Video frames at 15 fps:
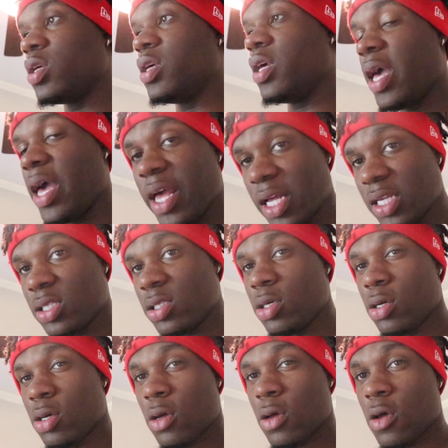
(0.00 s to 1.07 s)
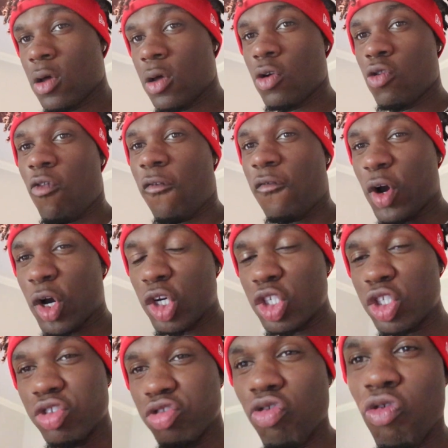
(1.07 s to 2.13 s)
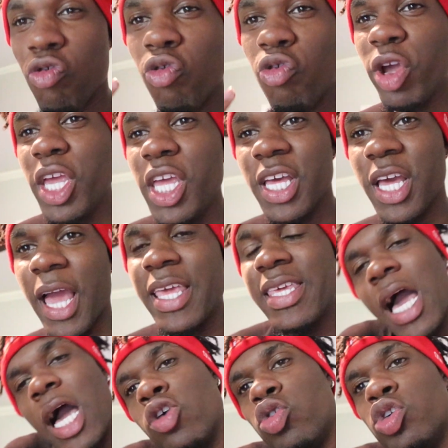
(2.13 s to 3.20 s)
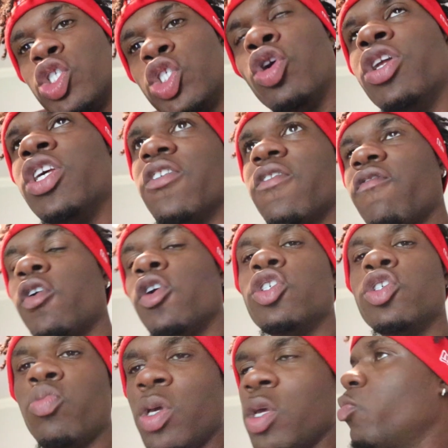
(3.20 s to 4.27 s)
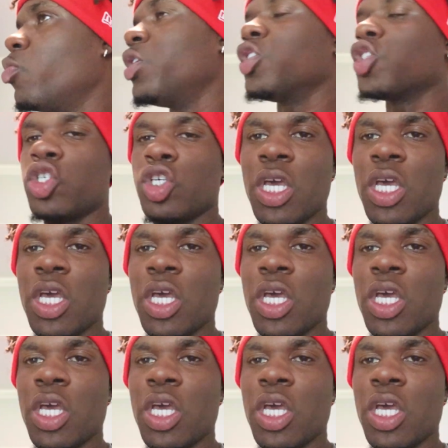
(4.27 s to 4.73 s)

So yes. first week. first week, and y'all gonna enjoy this first week with us.